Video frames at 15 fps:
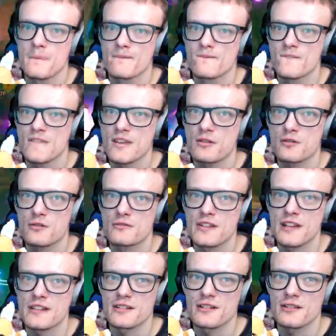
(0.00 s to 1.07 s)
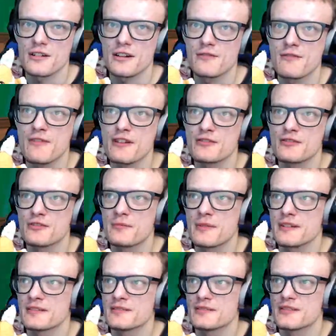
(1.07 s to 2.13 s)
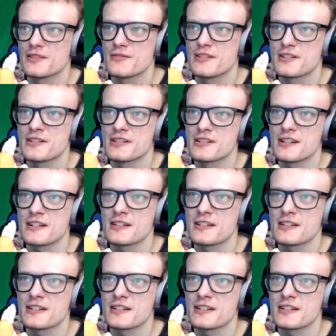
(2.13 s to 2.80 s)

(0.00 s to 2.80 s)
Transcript: Kill Corns, let's get on, get revenge on you, mate, because you think you're slick.